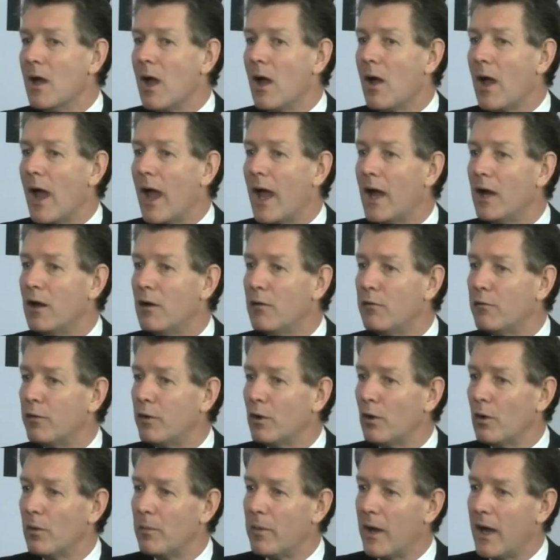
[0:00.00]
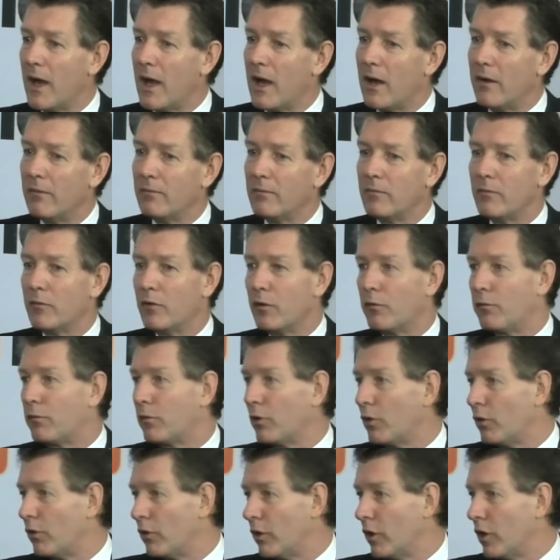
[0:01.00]
How do you feel about the
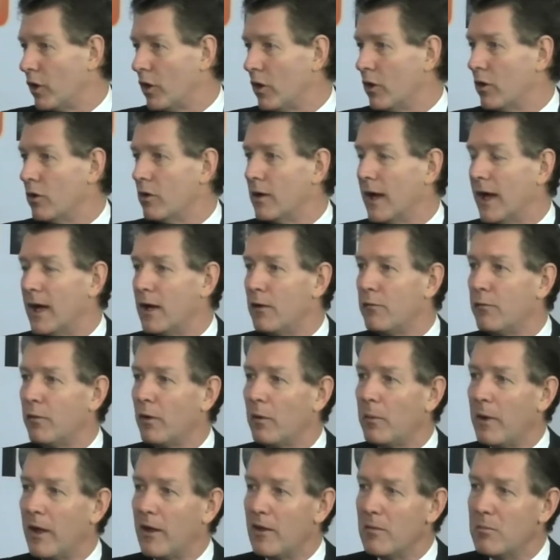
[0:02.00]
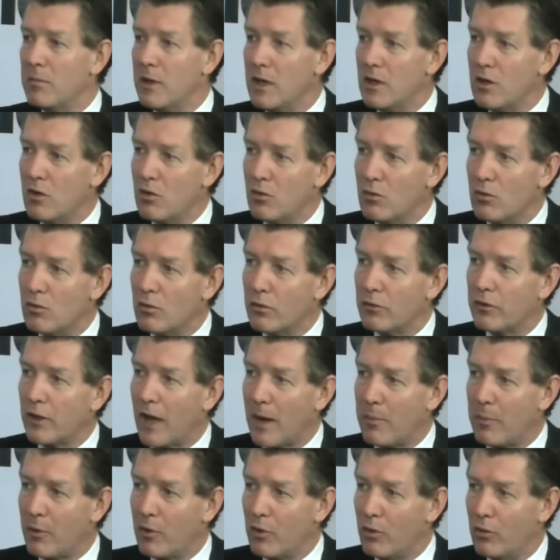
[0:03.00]
Fleurieu? How do you feel about the mid-north,
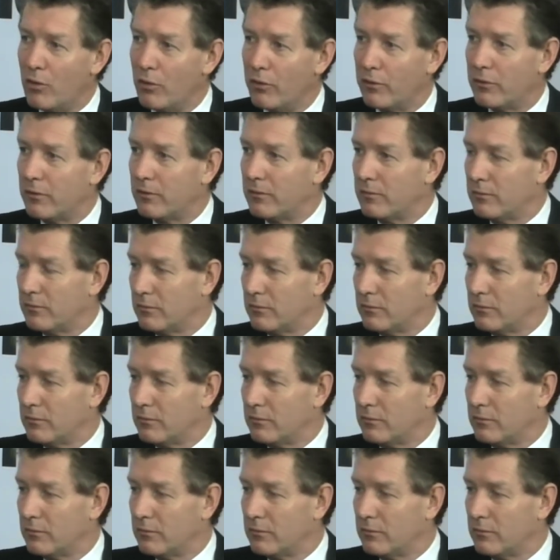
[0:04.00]
upper north?